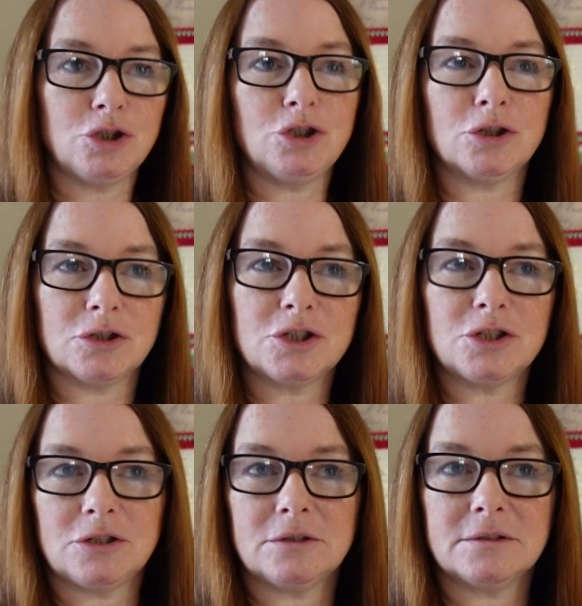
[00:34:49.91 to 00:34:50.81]

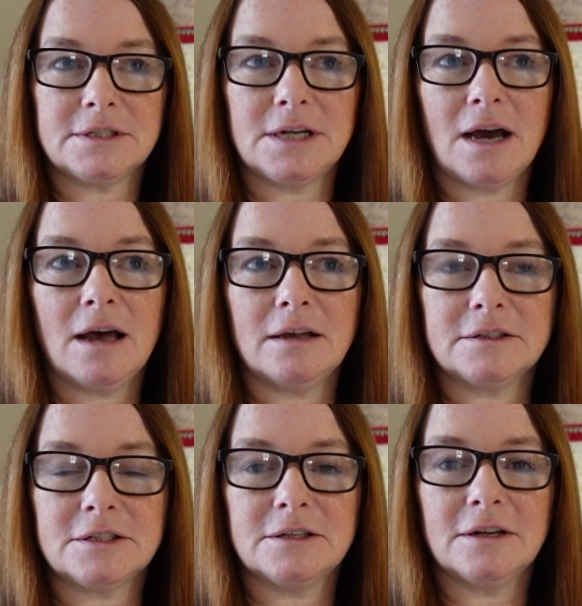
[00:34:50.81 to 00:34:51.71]
just
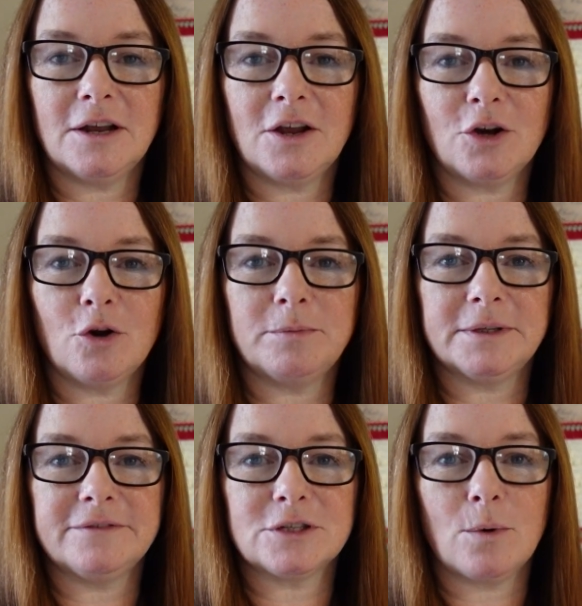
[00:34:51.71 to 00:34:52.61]
start a
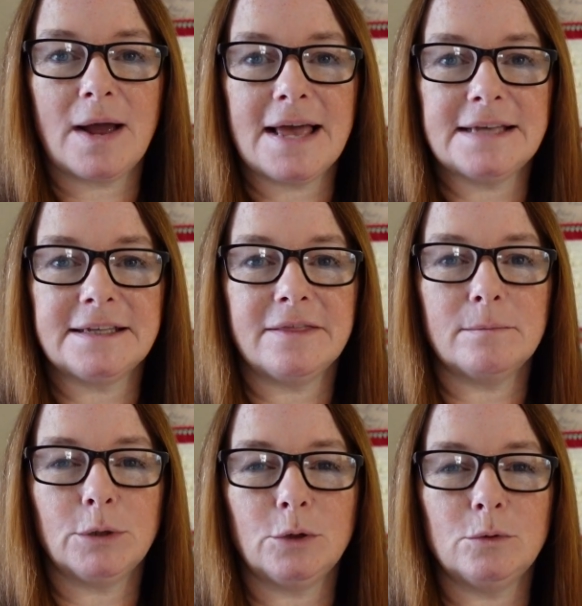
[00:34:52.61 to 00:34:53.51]
couple of squares in the
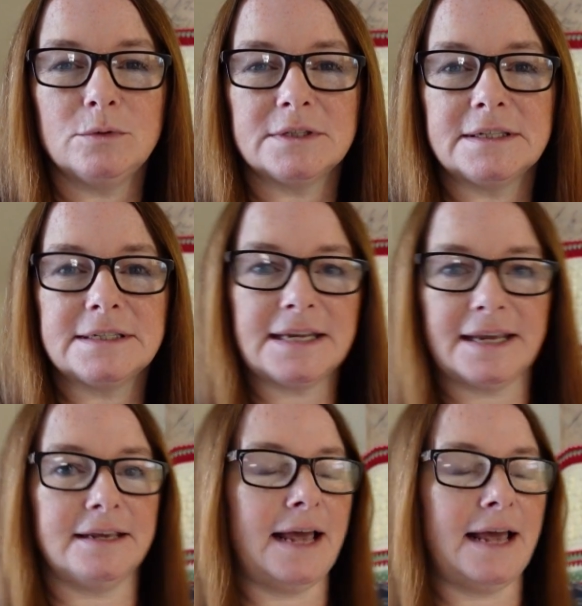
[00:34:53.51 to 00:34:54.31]
blues and see.